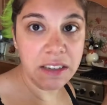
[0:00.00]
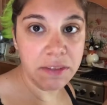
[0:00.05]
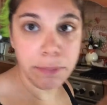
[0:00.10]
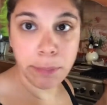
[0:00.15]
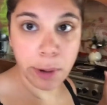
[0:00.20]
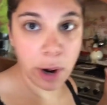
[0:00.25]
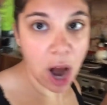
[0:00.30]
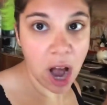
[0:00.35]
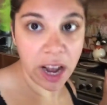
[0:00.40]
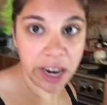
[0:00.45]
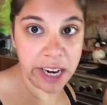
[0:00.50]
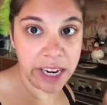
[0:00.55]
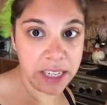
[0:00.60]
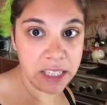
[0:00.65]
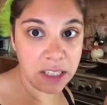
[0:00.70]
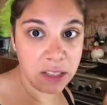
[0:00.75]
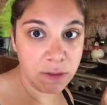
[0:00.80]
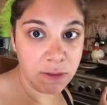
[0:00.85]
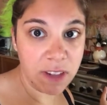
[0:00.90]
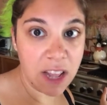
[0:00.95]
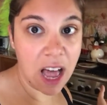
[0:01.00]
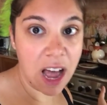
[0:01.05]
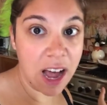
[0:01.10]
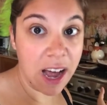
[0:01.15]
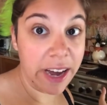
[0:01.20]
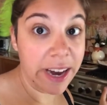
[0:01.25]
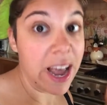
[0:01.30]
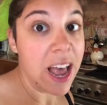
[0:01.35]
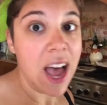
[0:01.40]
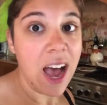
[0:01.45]
of products
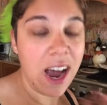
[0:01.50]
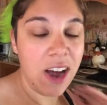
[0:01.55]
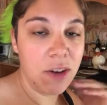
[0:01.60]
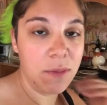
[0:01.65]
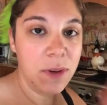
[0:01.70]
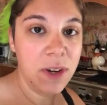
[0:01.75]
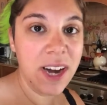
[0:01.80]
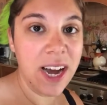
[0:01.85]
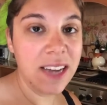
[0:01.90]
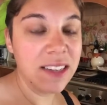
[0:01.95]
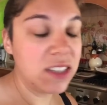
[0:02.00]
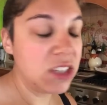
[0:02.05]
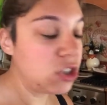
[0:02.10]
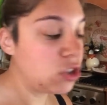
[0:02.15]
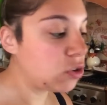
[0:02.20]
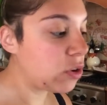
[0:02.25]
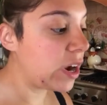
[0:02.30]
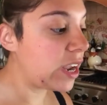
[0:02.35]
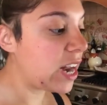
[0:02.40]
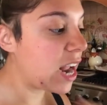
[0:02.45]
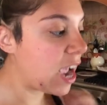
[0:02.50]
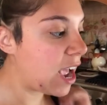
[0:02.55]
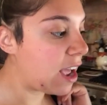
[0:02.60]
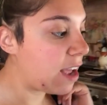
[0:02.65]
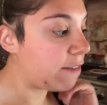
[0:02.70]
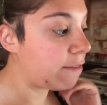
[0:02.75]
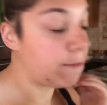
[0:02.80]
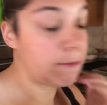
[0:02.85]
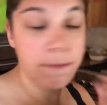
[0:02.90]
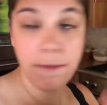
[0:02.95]
vlog. I hope you guys enjoyed.
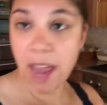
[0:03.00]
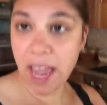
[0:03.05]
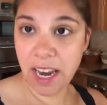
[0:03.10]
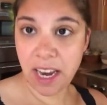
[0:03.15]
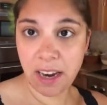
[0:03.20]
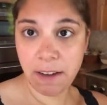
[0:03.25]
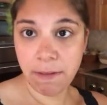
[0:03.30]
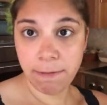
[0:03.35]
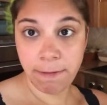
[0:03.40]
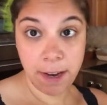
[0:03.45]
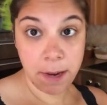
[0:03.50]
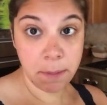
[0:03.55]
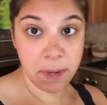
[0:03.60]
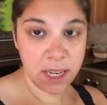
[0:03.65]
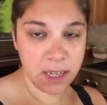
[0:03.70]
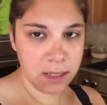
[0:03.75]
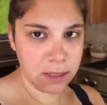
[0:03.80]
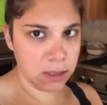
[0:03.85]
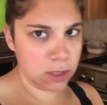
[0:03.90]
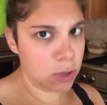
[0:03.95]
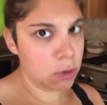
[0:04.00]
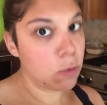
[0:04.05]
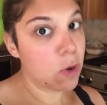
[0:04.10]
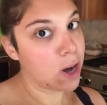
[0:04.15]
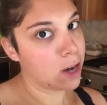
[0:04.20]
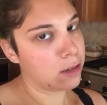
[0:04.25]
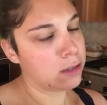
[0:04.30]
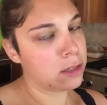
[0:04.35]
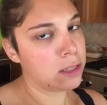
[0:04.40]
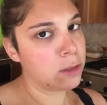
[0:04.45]
Have any females who
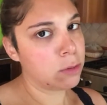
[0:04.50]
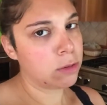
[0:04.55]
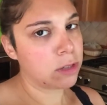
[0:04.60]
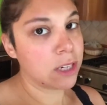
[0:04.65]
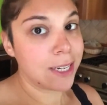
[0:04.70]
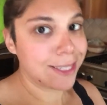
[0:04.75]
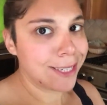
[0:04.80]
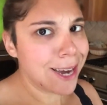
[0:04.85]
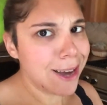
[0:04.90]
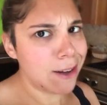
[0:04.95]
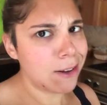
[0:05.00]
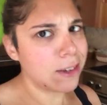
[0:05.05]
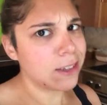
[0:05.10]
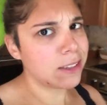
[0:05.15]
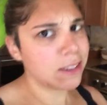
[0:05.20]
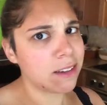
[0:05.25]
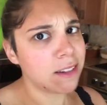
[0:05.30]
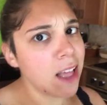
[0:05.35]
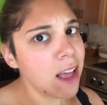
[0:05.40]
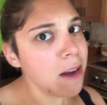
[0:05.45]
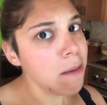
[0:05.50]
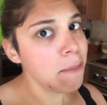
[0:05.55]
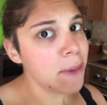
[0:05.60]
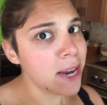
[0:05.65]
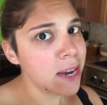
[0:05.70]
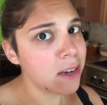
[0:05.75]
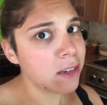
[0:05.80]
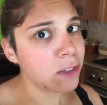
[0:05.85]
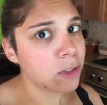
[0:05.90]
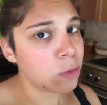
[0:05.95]
watch this, which I doubt because a lot of
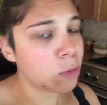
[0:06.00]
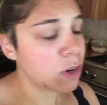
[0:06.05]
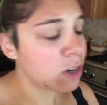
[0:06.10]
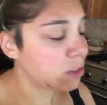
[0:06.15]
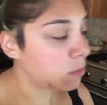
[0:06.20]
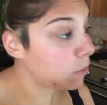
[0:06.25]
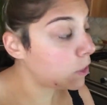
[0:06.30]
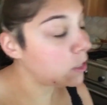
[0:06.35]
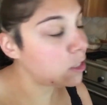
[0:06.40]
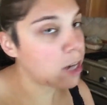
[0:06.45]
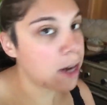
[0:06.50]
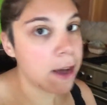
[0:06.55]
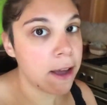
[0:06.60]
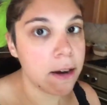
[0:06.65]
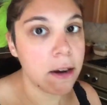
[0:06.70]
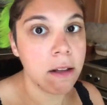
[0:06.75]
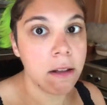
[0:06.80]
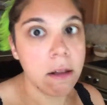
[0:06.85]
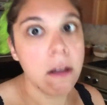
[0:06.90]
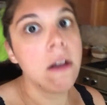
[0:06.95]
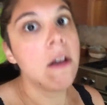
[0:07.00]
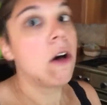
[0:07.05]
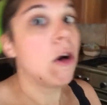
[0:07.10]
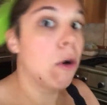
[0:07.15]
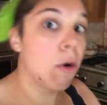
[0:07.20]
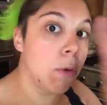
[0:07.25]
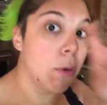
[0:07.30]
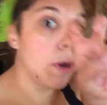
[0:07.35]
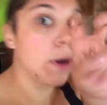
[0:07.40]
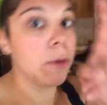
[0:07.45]
males watch my channel.
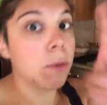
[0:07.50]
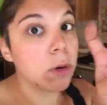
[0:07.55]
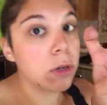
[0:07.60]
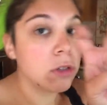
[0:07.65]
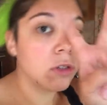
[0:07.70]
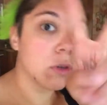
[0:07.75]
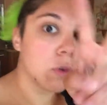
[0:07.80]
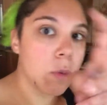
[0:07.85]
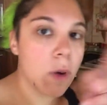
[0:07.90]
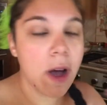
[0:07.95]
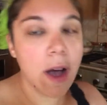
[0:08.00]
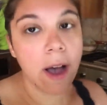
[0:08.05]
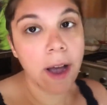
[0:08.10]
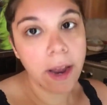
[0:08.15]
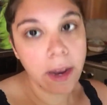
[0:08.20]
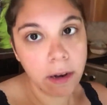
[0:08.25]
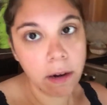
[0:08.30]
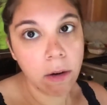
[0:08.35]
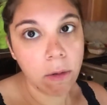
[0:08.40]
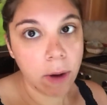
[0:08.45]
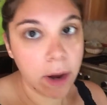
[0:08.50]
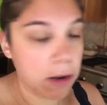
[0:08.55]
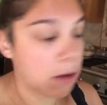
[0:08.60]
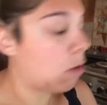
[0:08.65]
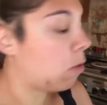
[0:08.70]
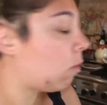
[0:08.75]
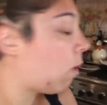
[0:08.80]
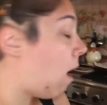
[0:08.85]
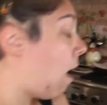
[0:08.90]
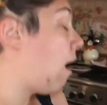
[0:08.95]
Oh, I wonder why. No, I
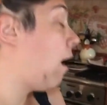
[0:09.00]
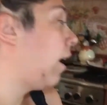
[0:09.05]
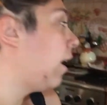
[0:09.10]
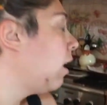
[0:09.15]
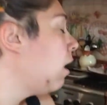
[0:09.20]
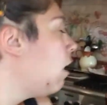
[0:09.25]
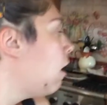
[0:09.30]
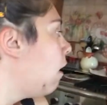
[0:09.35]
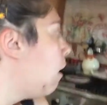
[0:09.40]
know why.